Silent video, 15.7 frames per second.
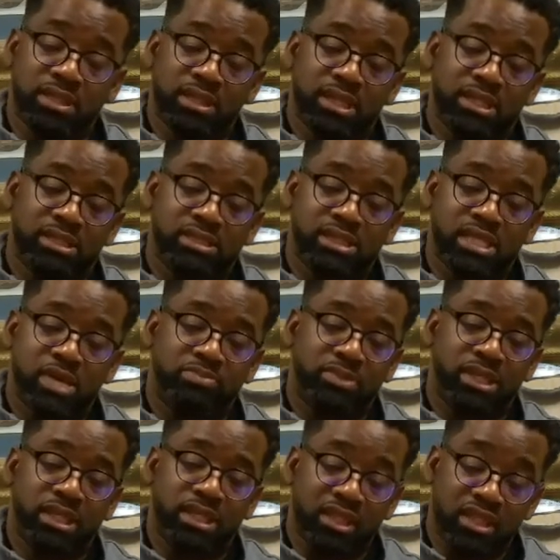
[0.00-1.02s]

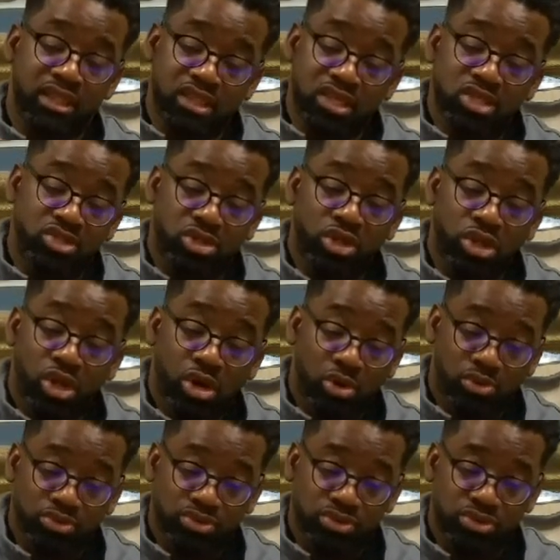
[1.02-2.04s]
accepting this
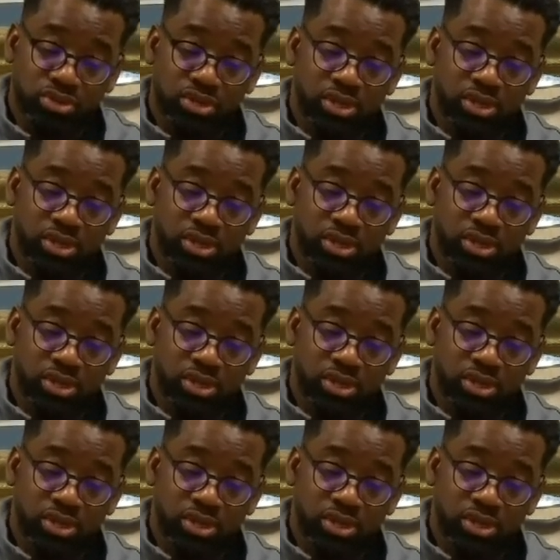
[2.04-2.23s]
loss,